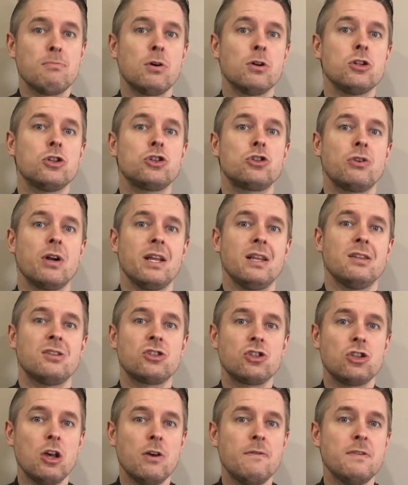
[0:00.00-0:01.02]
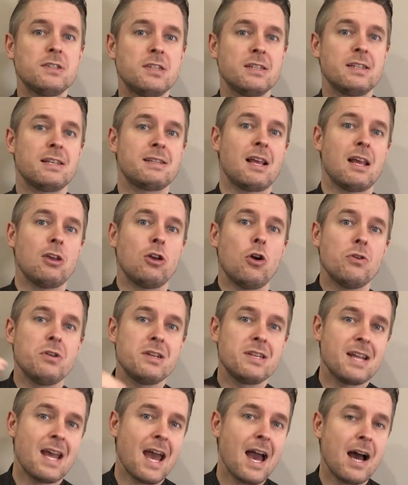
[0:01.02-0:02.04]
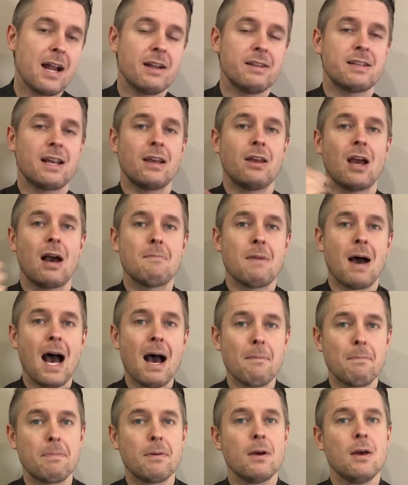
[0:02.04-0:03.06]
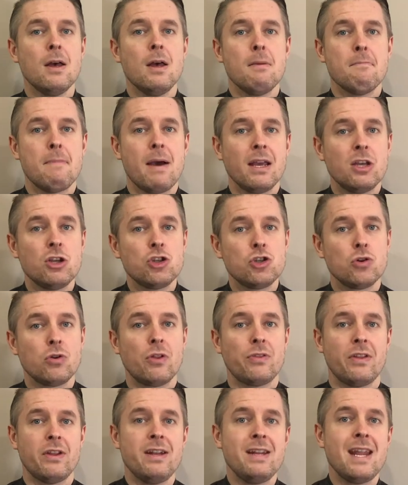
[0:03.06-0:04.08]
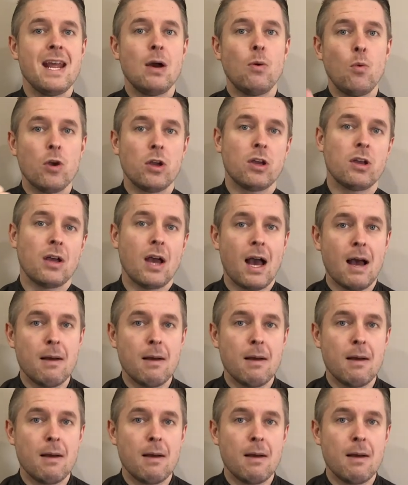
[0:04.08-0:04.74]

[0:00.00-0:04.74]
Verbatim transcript: monitoring services as they go down, as they come up, making sure that the network,